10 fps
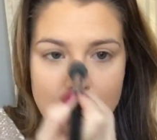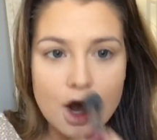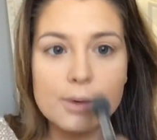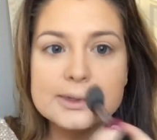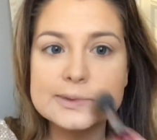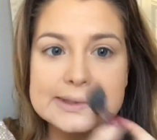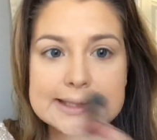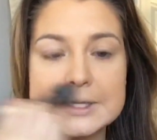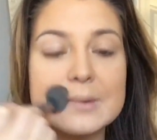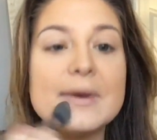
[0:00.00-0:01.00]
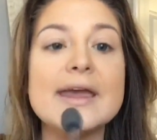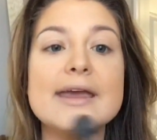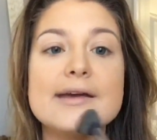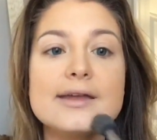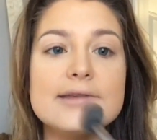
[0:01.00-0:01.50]
almost what's in the
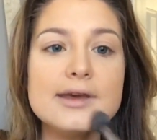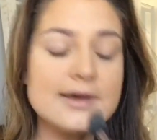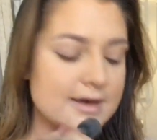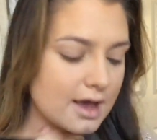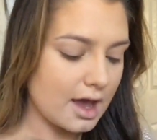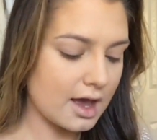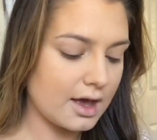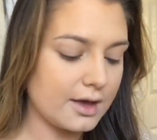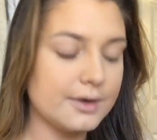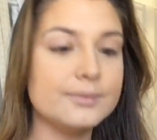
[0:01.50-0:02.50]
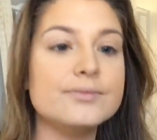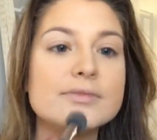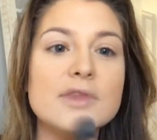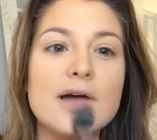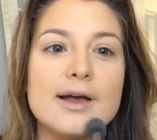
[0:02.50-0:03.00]
pan,
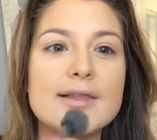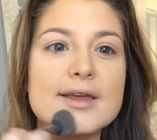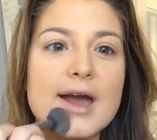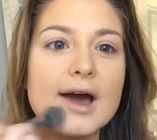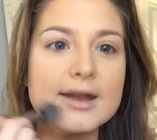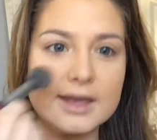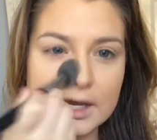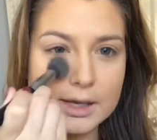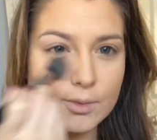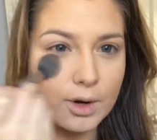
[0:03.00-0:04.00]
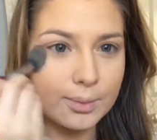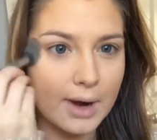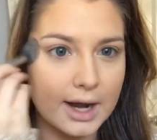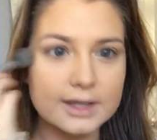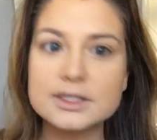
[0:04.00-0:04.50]
not like adding any more
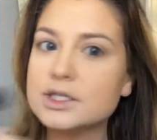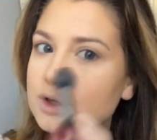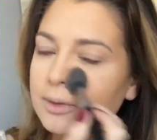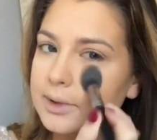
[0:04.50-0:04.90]
product to it,